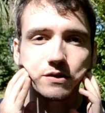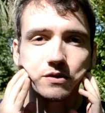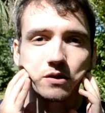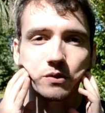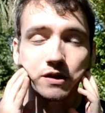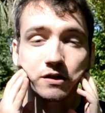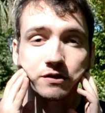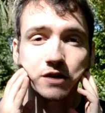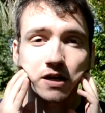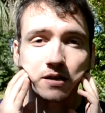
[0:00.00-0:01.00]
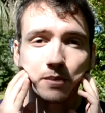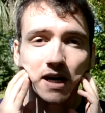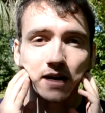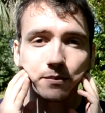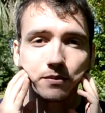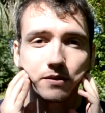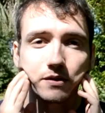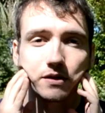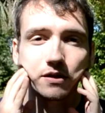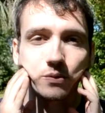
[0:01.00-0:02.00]
You don't want your jaw to pop.
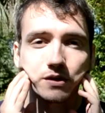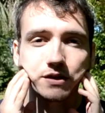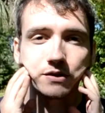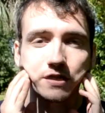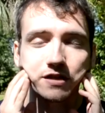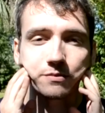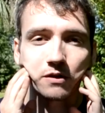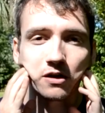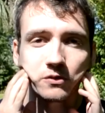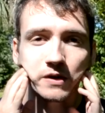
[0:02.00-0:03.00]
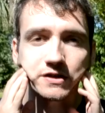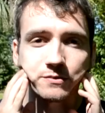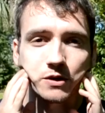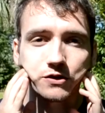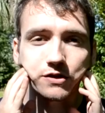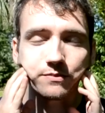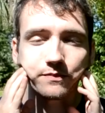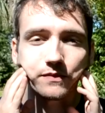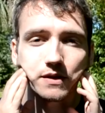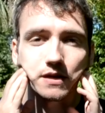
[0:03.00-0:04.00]
You want to use a small range of motion.
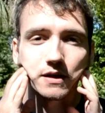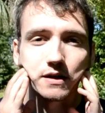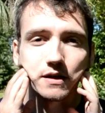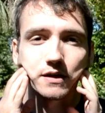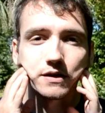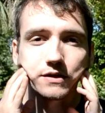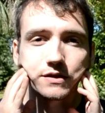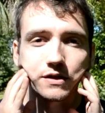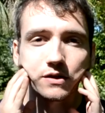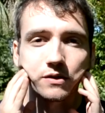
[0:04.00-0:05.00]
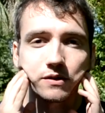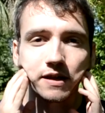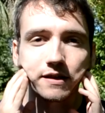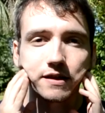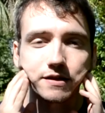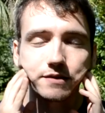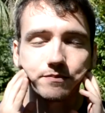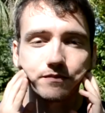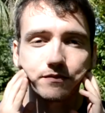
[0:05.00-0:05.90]
So like this.